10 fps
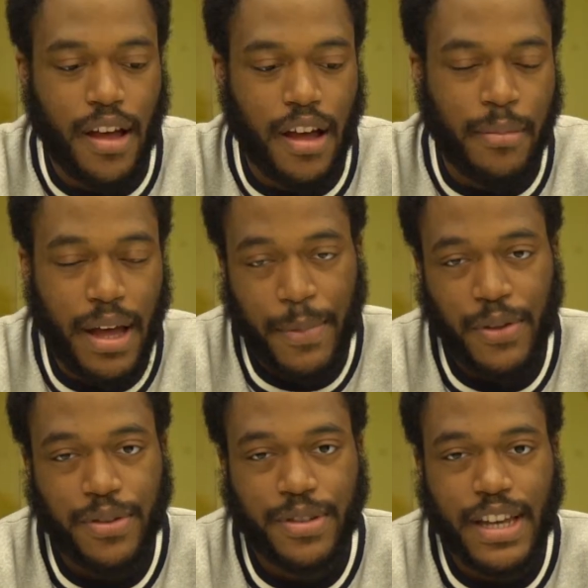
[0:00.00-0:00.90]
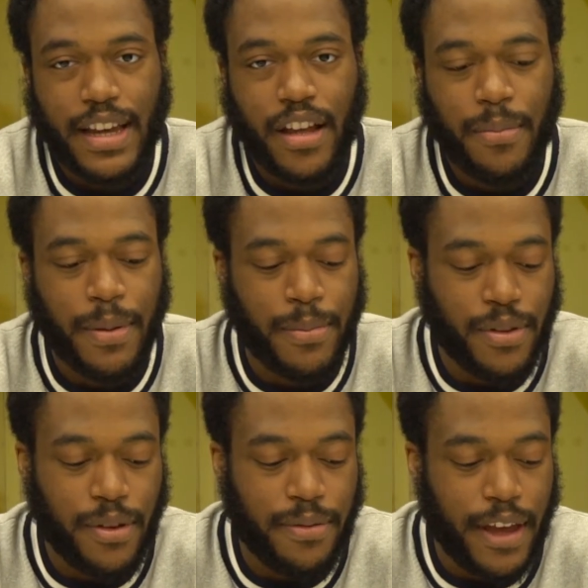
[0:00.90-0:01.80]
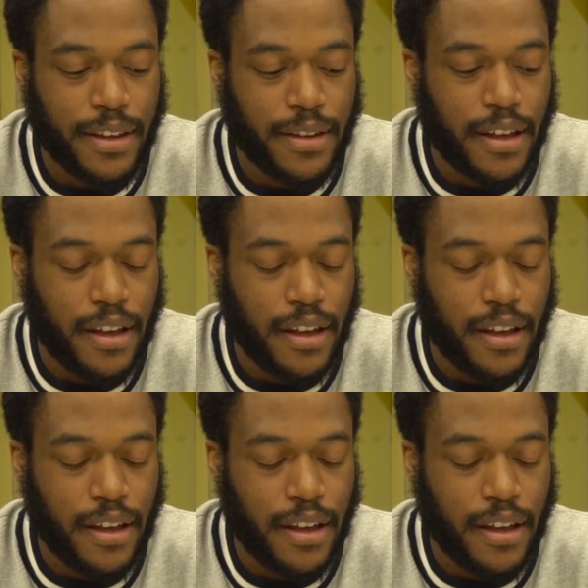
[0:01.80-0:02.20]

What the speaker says: I'm a new sign up, I'm a new fan.